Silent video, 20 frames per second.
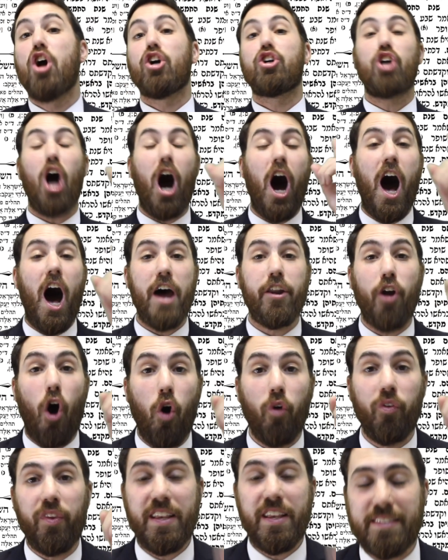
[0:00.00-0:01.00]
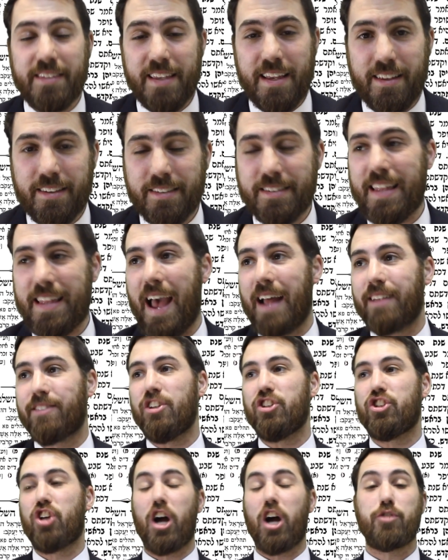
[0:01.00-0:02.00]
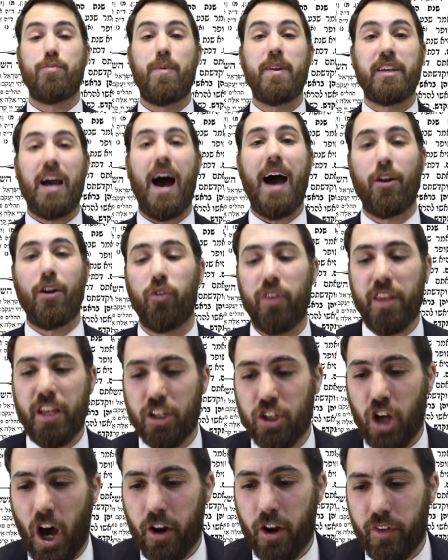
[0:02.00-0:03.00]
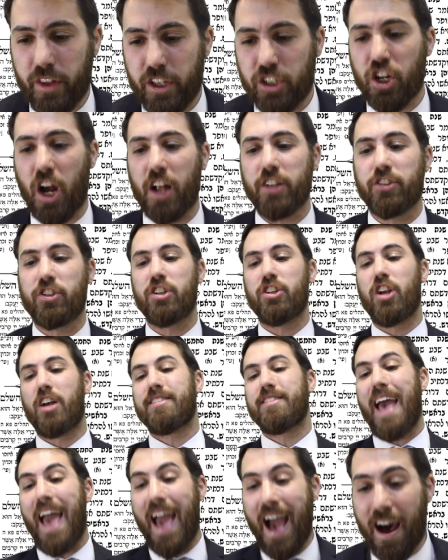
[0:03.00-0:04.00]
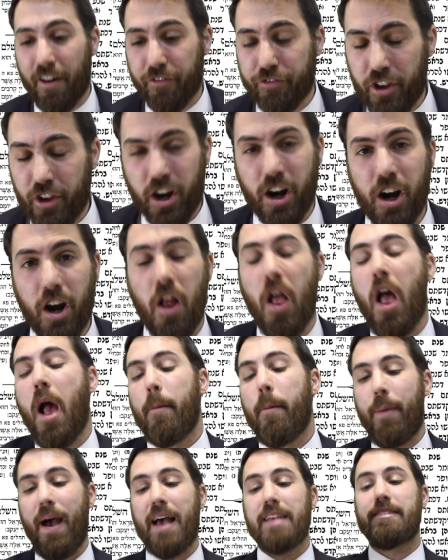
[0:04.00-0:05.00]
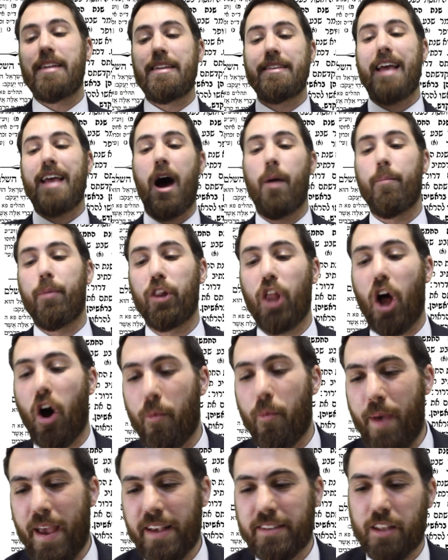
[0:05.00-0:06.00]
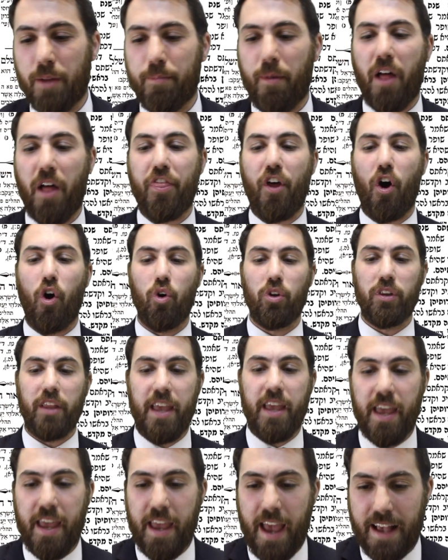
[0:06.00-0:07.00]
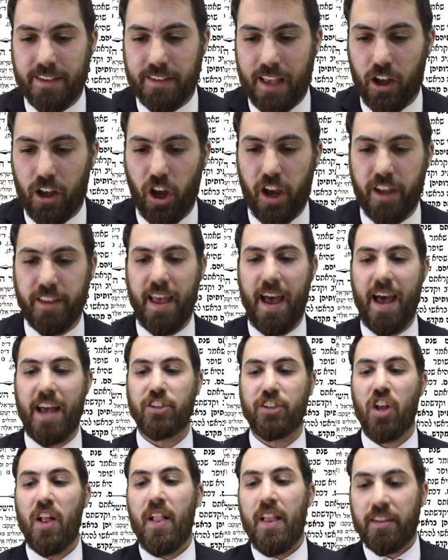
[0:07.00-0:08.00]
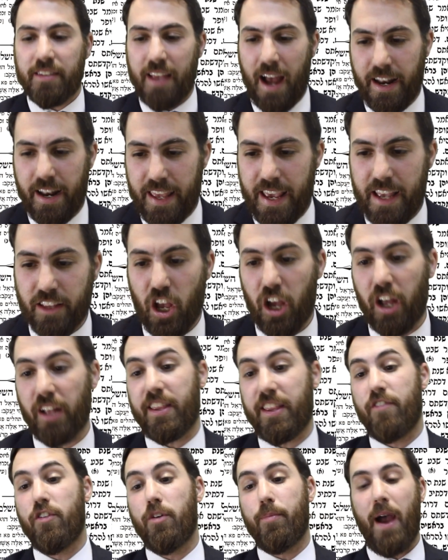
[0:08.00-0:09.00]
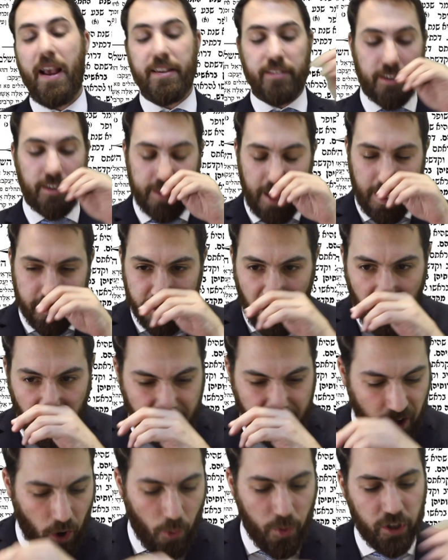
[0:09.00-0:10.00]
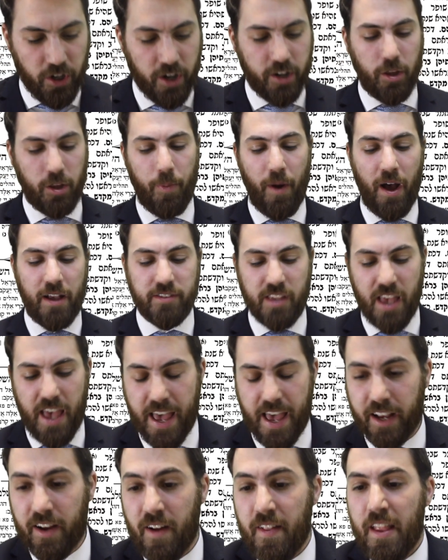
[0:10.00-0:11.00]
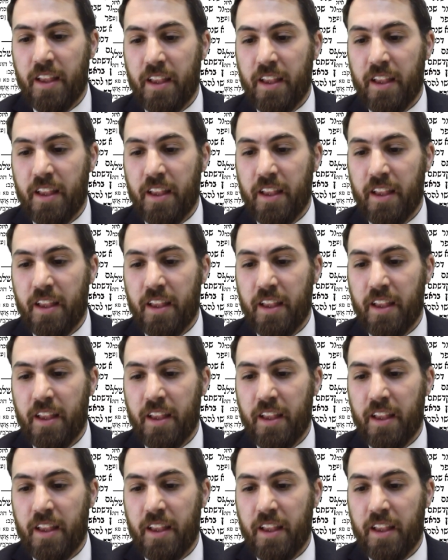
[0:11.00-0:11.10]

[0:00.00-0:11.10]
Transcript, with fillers: God only stands in judgment. God only God only judges us after Bezdin down below makes the month holy as a Tani Idach. A different brisa says no. You know we learned at the pasuk.